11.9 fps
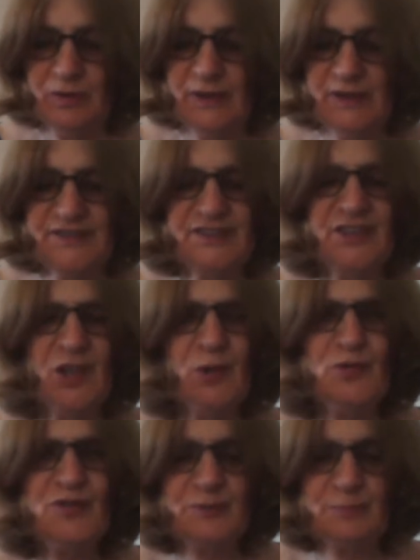It's so
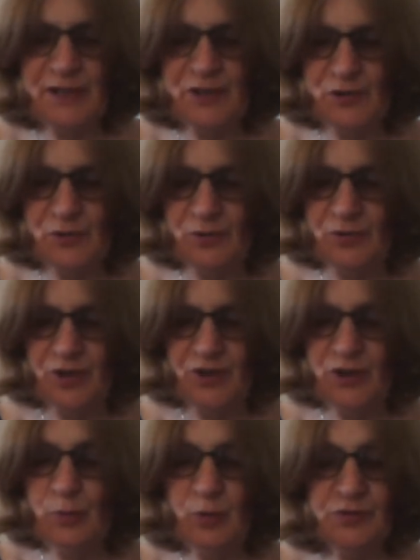special,
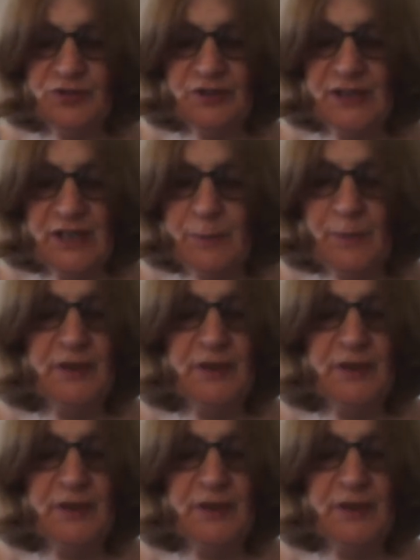you want to keep